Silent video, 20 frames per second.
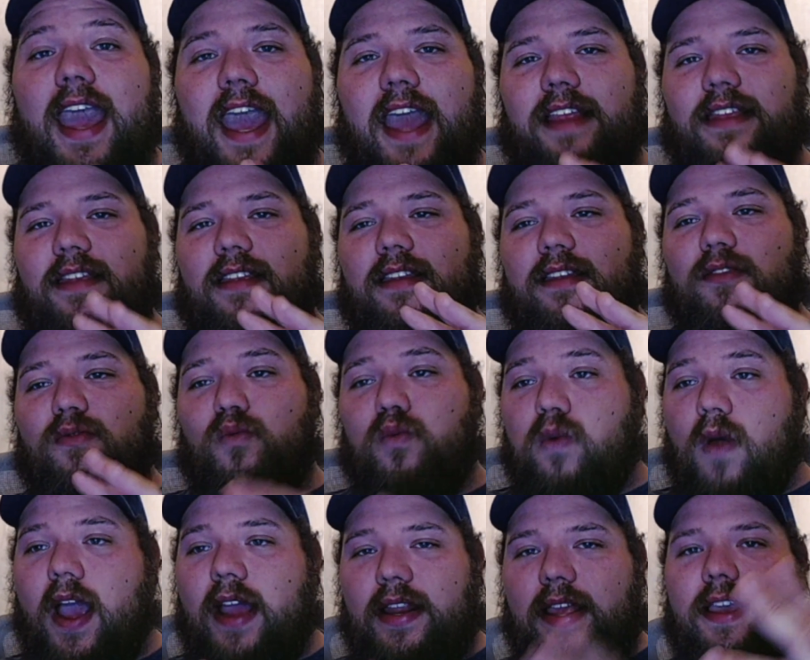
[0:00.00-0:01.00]
And
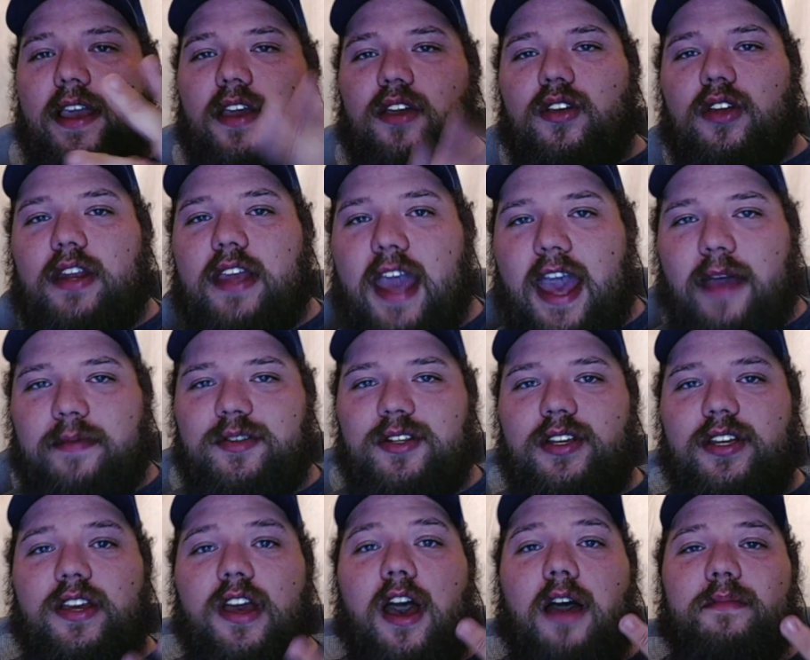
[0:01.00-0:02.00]
writing a good
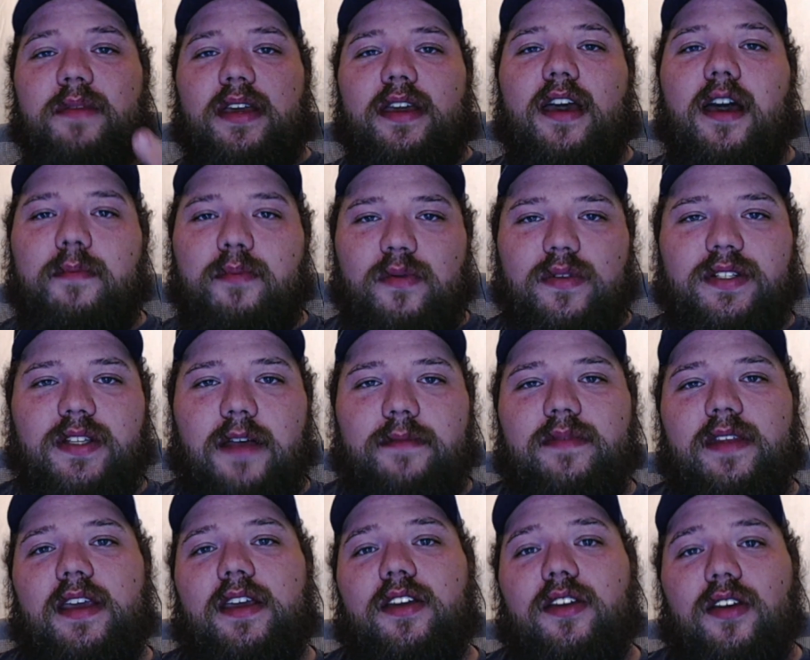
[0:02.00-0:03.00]
caption, coming up with
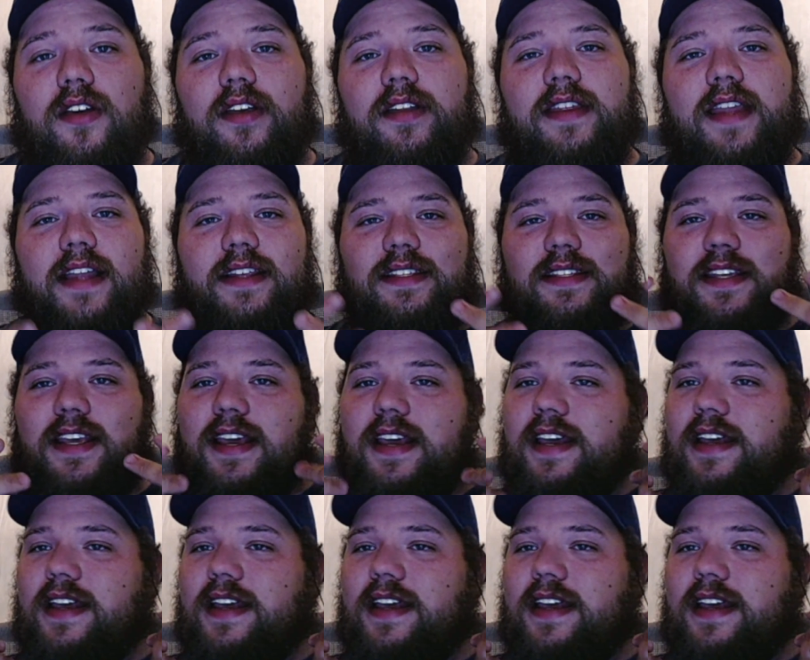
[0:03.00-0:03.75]
something good that's